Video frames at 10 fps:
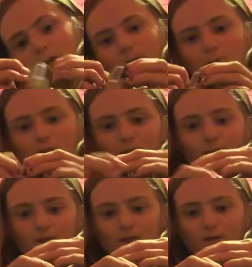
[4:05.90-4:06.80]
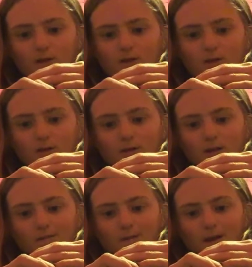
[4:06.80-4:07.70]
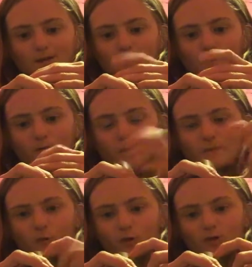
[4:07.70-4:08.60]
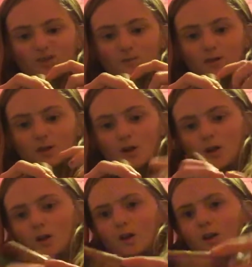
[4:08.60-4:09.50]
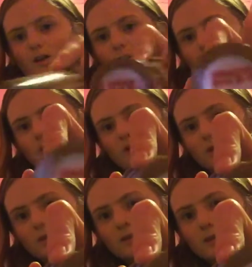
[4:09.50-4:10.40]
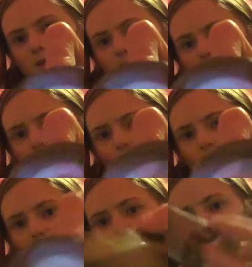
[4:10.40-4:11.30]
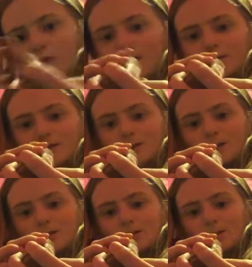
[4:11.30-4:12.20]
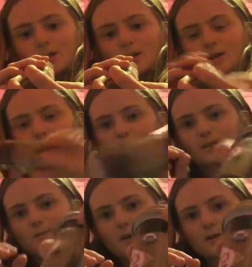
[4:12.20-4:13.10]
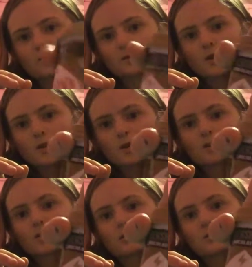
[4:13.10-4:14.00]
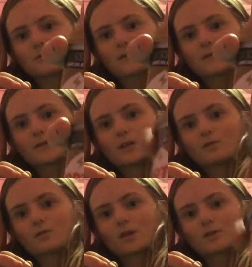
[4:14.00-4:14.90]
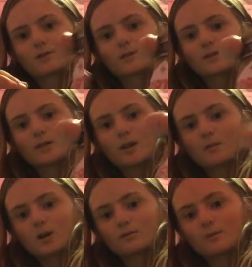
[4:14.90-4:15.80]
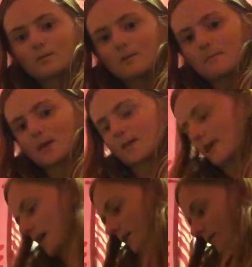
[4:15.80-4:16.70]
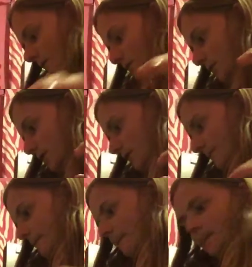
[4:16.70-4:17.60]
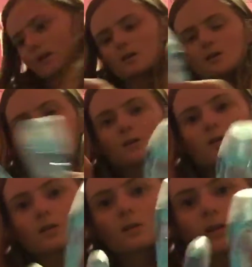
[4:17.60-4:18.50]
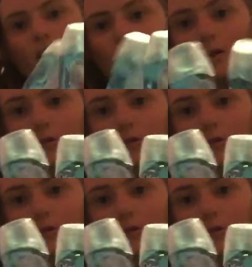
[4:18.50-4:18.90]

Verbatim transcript: and I'm putting this in his gift basket for him for Christmas, because as you can see, August 2019, it expires, so 250 and you get 250 I bought a rebate, making that three. Got